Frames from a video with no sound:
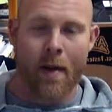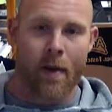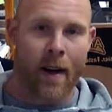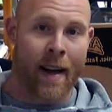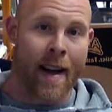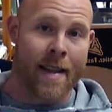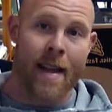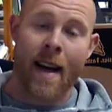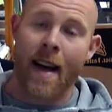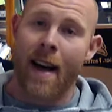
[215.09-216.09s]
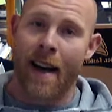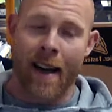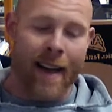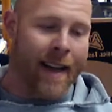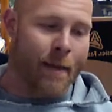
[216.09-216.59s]
Alright guys,
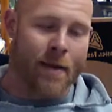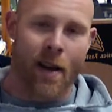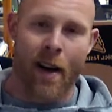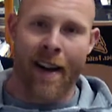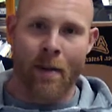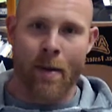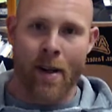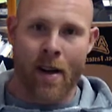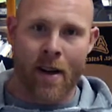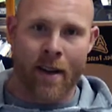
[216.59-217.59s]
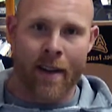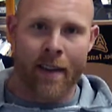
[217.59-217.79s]
again, I'm sorry I have to be gone.